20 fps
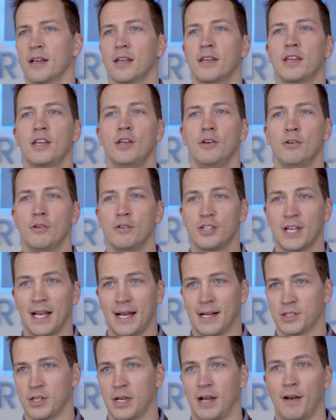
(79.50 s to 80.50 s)
Huge
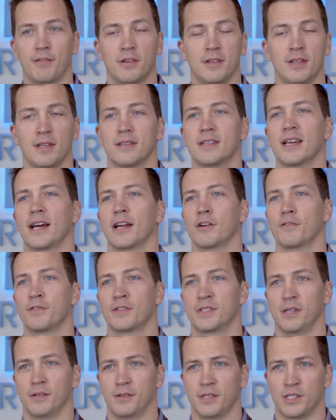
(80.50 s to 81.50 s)
hats off to the entire
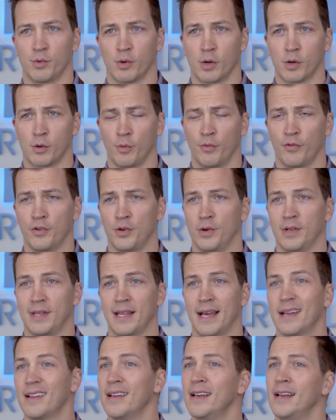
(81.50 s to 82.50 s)
facilities work group for doing
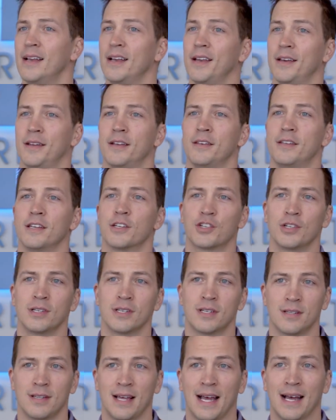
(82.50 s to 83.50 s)
that. In addition
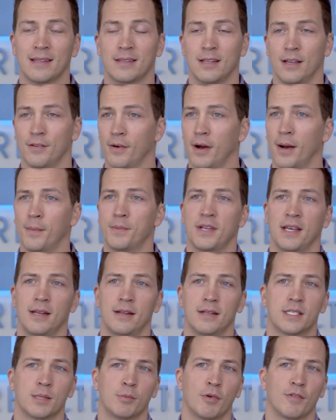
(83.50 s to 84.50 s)
to that, they've
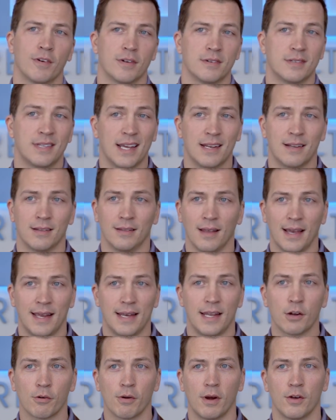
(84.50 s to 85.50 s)
updated some of our dated
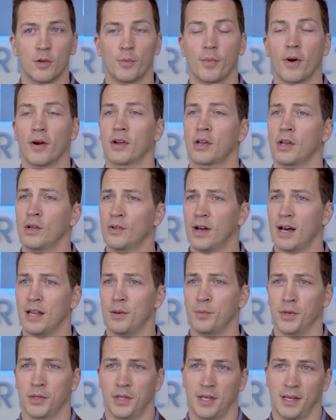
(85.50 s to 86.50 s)
lighting around the parking lot and
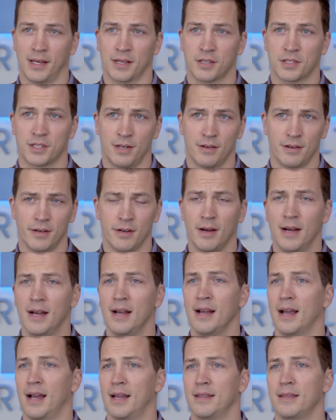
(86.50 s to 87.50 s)
building exterior,
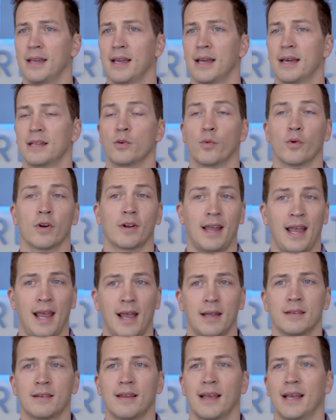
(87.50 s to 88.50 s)
and they had to work
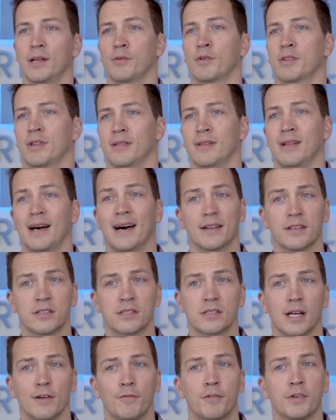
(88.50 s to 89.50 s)
hand in hand with a lot of
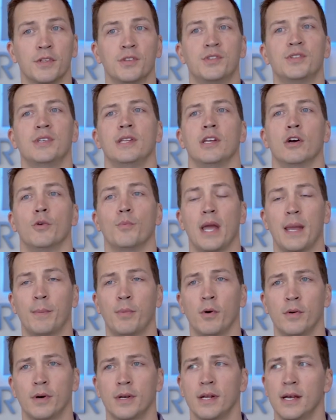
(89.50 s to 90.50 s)
stuff with the city of
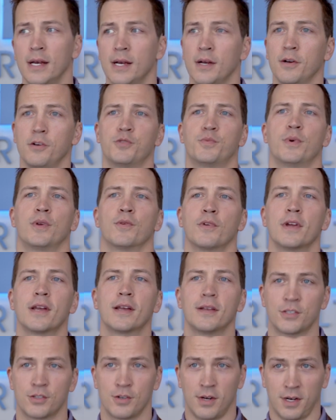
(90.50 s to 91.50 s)
Maplewood, who's been
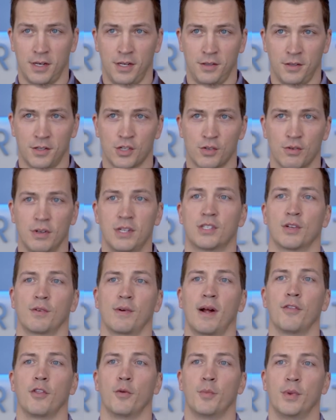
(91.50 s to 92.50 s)
reconstructing the streets
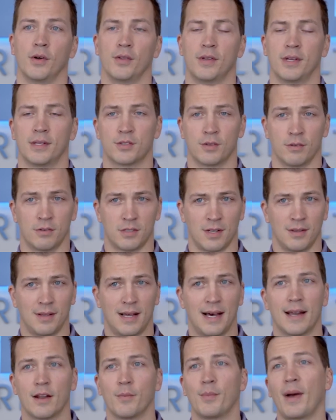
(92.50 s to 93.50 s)
around the building, so there's a
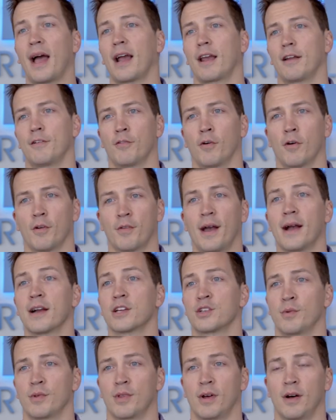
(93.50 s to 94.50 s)
lot of back and forth
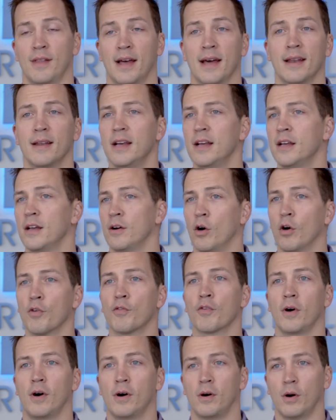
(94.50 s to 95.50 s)
action with all that.
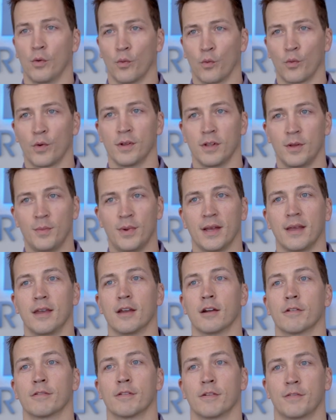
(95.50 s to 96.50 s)
Overall, a really big
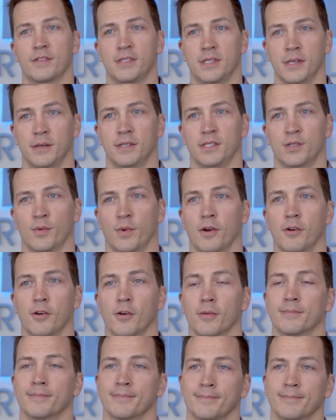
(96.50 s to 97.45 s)
year for facilities work group.